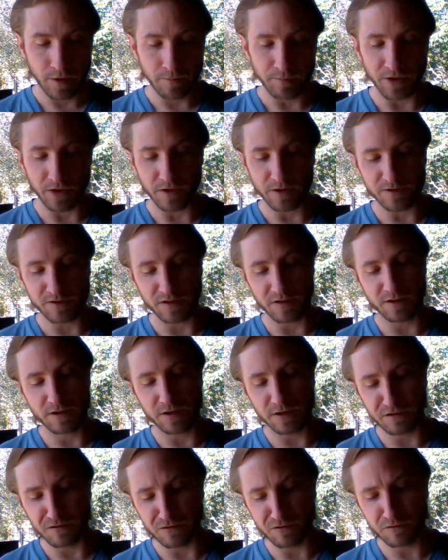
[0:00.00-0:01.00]
Because
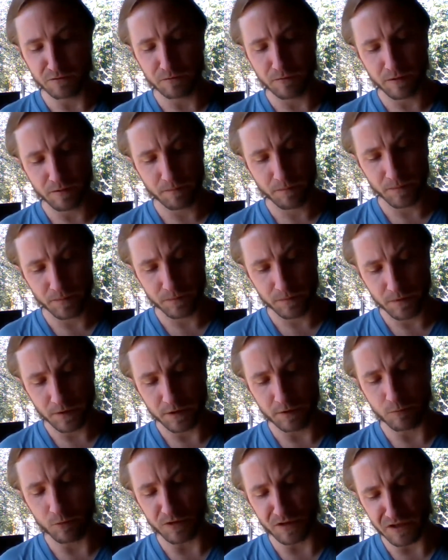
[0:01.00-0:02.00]
he knew
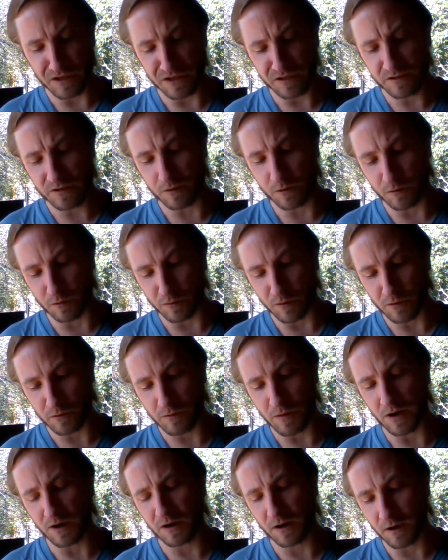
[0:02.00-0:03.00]
he would need to
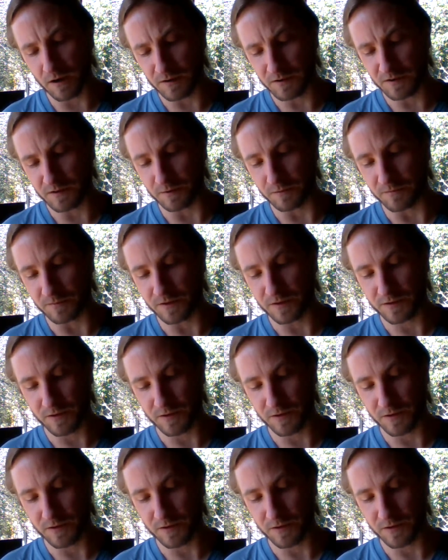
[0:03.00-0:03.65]
grow accustomed